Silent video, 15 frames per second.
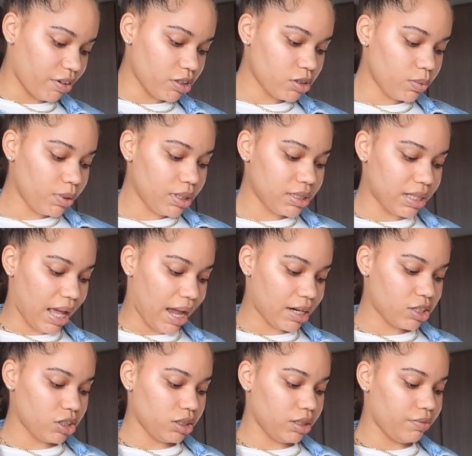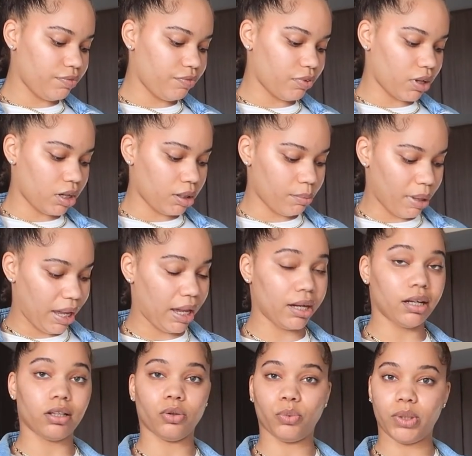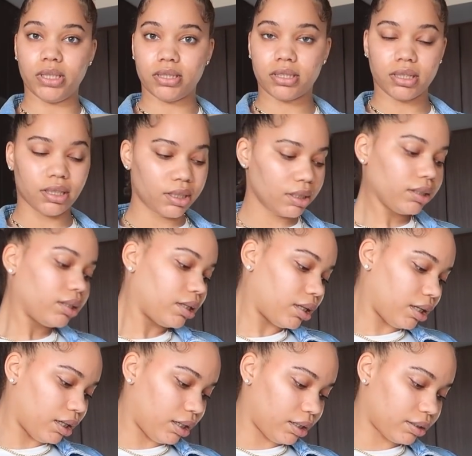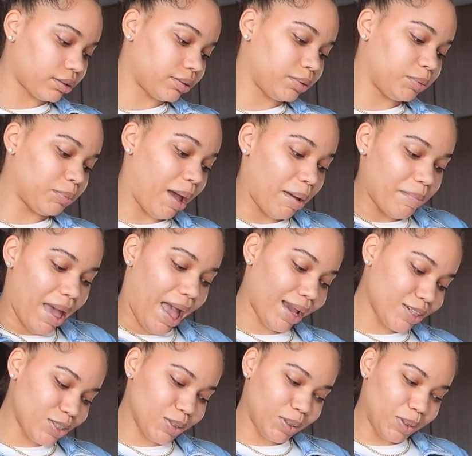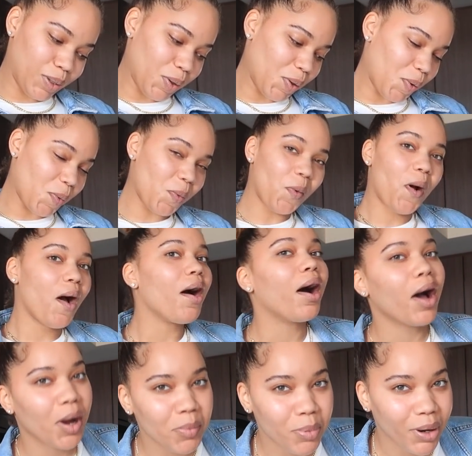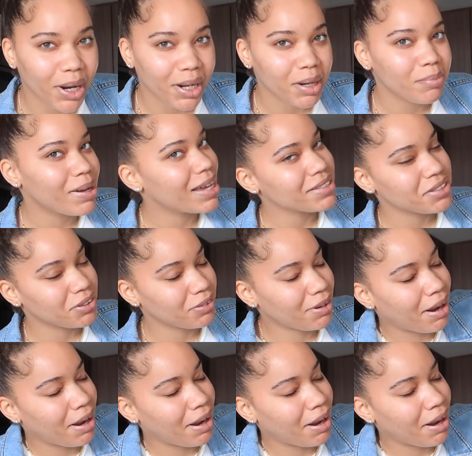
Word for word: first one is actually from Ana Luisa. Um, I'm actually a brand ambassador